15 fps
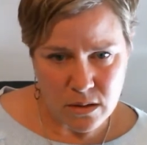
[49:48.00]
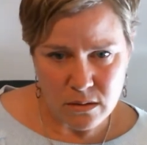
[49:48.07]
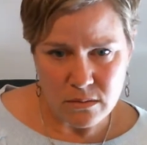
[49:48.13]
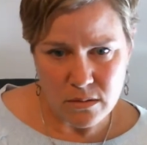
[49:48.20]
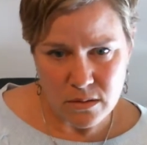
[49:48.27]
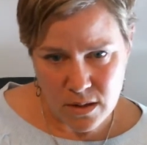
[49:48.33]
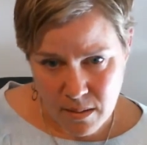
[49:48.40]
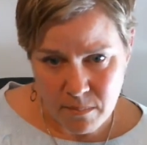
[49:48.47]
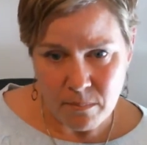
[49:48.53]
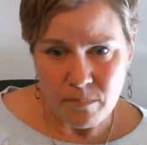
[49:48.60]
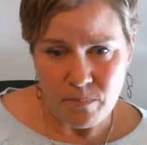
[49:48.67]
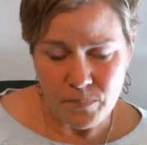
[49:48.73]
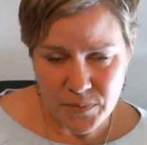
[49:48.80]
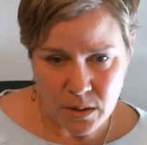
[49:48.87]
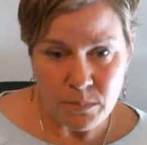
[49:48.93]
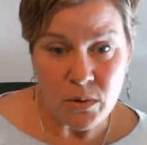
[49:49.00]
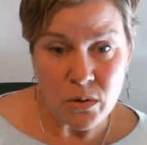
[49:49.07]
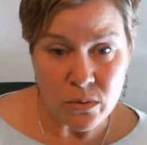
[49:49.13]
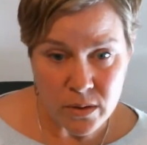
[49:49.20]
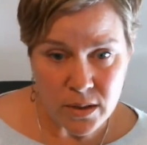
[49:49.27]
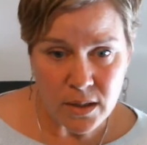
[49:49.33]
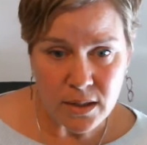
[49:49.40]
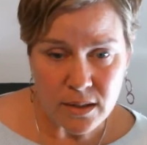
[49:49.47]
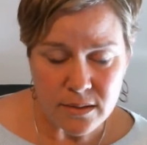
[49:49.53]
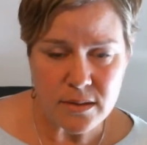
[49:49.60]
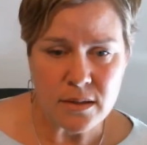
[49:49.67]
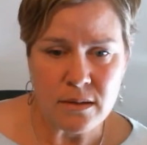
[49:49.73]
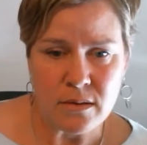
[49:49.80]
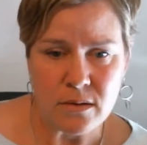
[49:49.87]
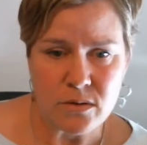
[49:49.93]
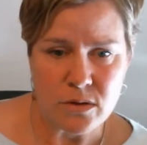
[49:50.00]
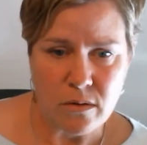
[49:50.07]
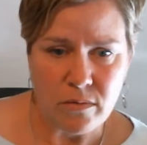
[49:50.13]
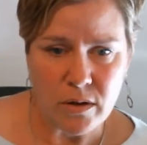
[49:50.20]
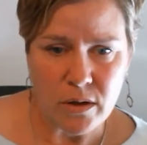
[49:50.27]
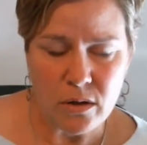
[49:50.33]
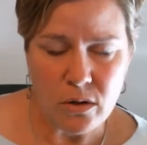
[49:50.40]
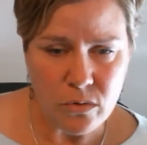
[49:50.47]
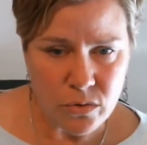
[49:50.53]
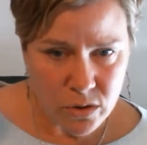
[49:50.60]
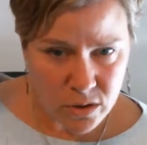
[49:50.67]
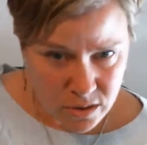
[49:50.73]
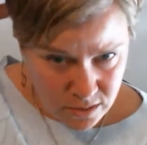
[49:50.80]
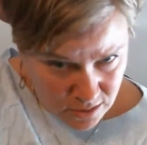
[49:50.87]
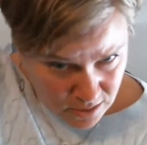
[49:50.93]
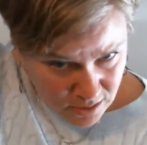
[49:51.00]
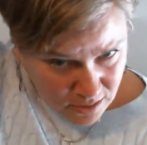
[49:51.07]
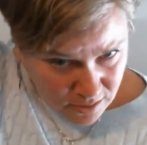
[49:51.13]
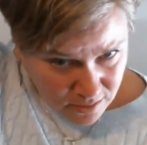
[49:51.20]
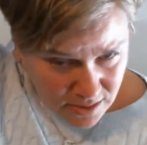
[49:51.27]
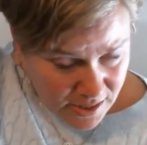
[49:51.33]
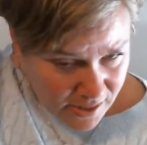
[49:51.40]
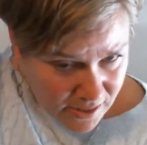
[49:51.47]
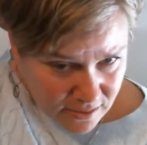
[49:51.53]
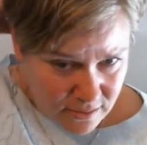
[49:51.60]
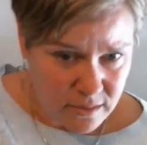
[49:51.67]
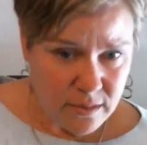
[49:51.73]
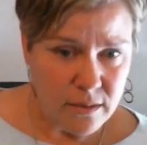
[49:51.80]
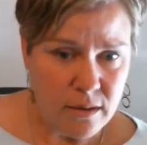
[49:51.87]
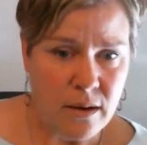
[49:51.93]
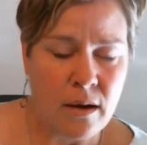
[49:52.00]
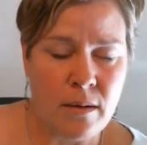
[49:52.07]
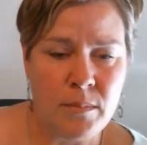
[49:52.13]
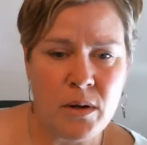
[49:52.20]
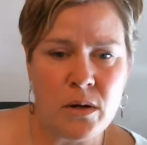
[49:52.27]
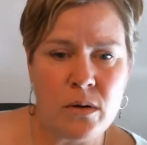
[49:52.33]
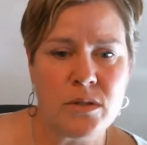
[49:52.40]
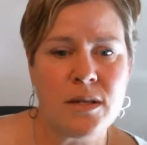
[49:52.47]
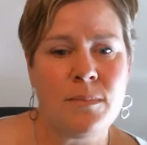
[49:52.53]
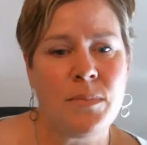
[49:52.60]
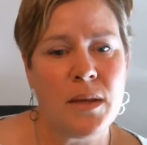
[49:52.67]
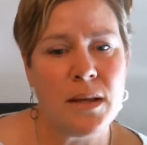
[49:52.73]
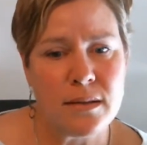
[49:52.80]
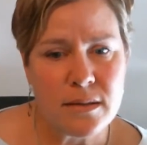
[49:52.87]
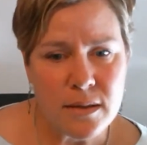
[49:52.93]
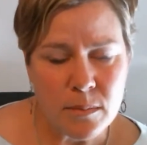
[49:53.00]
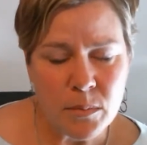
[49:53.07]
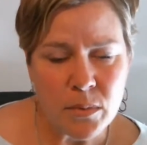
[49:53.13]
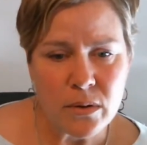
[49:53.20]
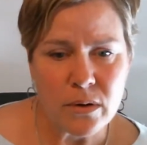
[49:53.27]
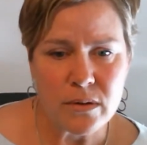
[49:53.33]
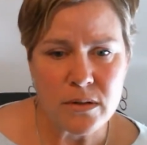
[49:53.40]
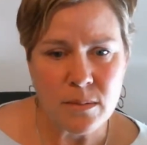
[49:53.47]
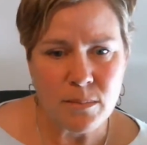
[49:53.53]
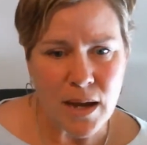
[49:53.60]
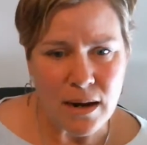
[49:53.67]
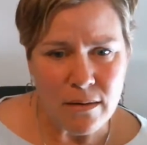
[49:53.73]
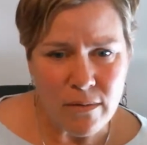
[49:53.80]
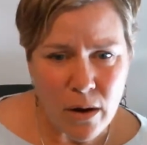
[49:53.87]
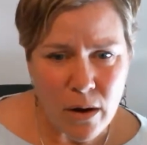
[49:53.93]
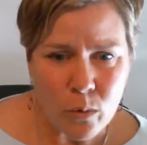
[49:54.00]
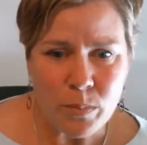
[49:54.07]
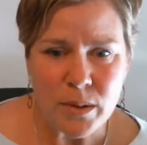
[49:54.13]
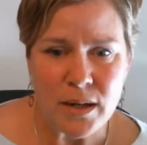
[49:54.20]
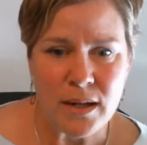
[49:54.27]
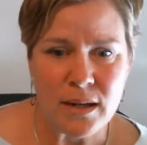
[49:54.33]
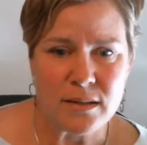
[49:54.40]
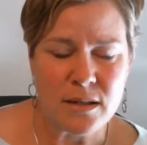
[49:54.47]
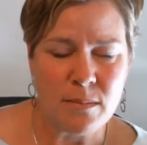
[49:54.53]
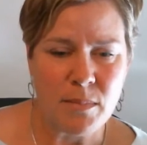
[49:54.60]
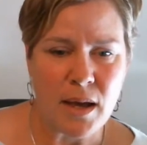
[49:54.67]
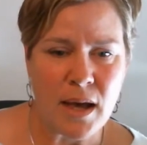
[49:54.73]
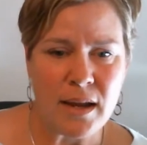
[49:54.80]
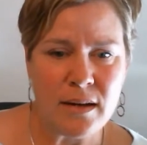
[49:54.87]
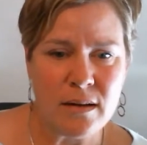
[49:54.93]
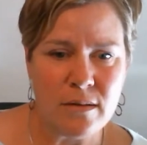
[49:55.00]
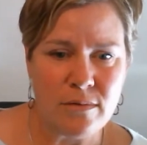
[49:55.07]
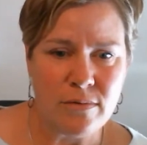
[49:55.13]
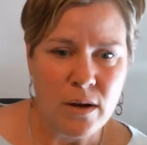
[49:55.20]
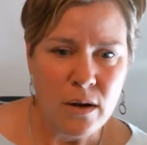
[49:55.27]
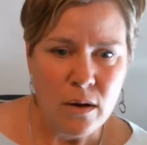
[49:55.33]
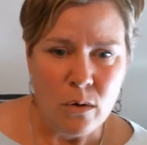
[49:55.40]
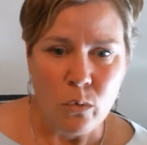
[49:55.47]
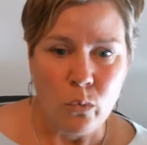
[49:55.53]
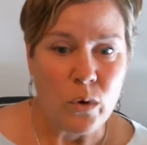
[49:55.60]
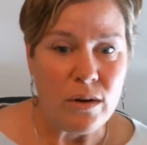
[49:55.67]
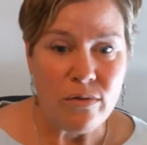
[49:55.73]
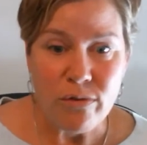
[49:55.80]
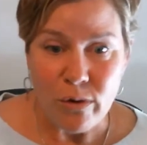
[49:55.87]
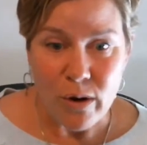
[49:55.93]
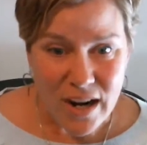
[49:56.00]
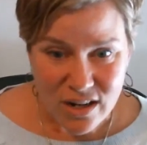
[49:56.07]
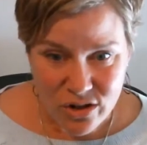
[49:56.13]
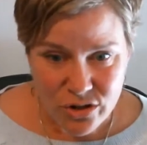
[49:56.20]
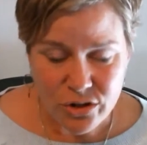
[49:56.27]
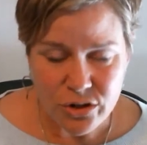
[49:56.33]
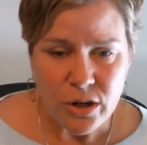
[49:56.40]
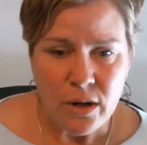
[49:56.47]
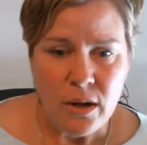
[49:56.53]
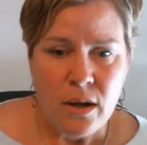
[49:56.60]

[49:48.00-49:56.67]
some communities in the Soviet Union that, something similar, some kind of opening, some kind of refresh